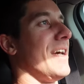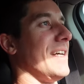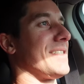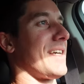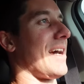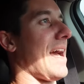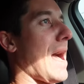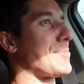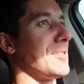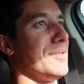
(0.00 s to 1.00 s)
It's uh,
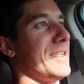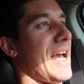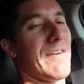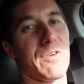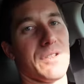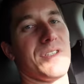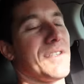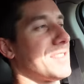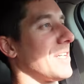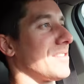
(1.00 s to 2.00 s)
absolutely
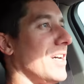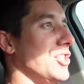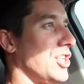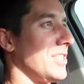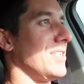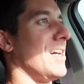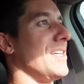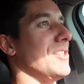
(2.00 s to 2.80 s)
effortless acceleration.